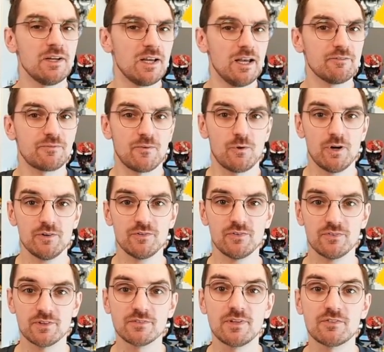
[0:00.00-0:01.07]
And for us,
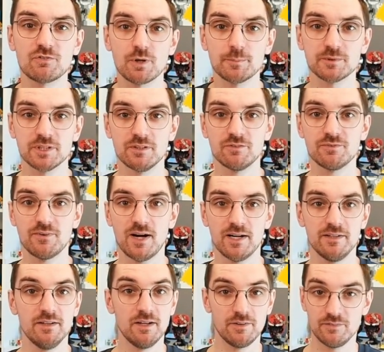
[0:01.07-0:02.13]
the description is
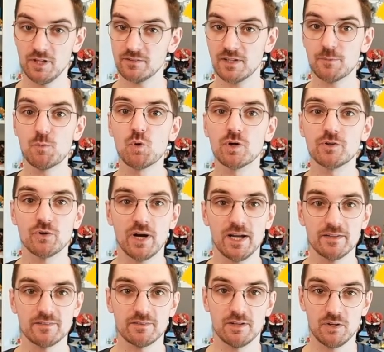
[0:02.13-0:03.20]
fine. Nothing more to
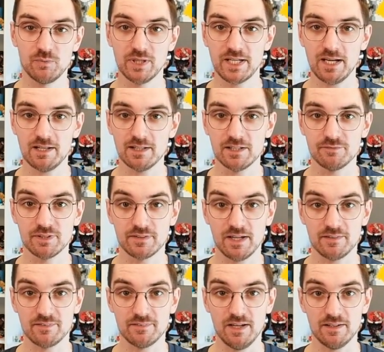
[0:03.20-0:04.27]
add. We can leave it
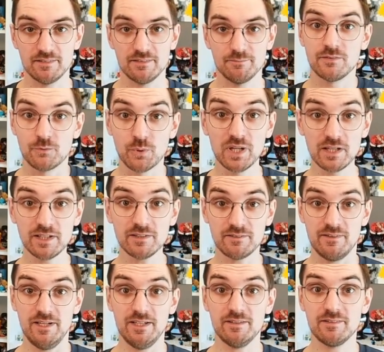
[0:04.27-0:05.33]
as that. Release
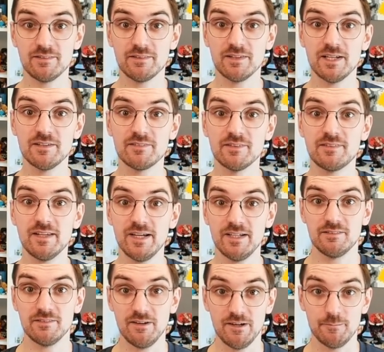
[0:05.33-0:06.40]
date is a
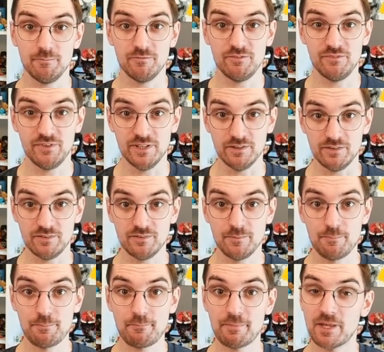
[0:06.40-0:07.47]
datetime field.
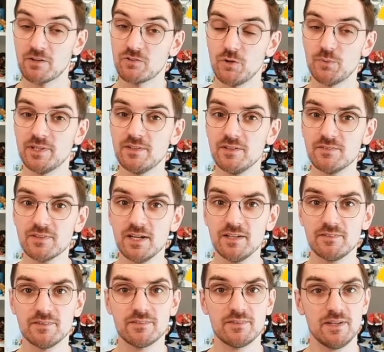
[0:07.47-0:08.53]
So in this
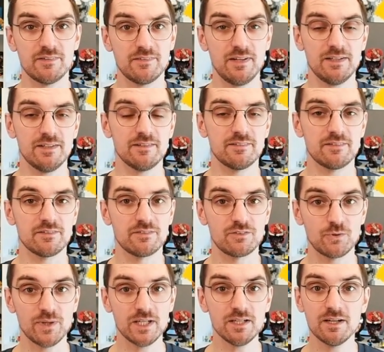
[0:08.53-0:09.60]
case, it says that it's a
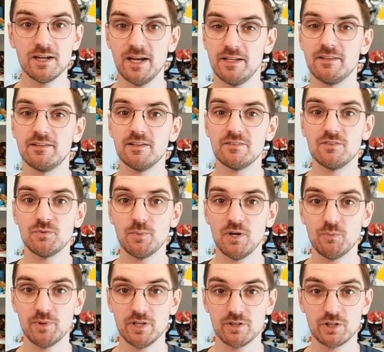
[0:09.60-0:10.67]
string, and this is what
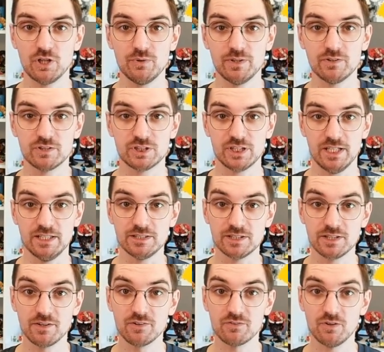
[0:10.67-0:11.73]
we are going to
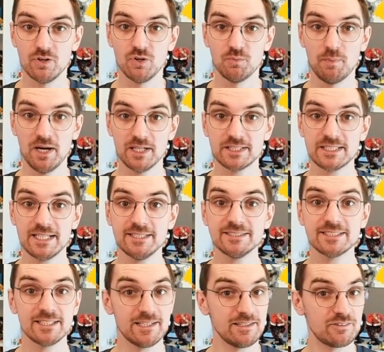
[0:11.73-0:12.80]
change. So by
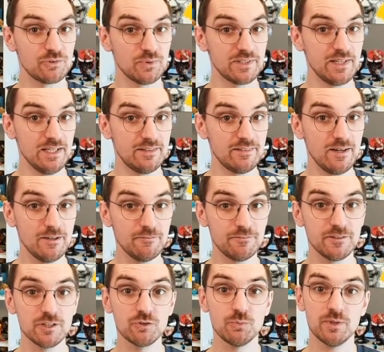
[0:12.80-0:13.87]
changing it to a datetime
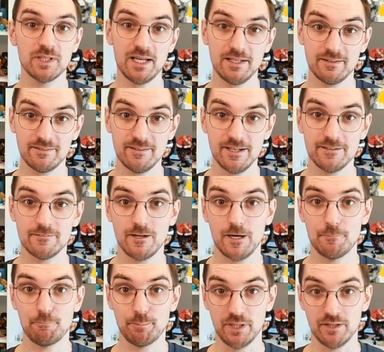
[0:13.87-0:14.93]
field, we get a
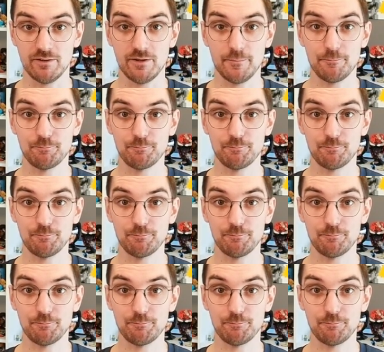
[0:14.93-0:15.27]
datetime picker.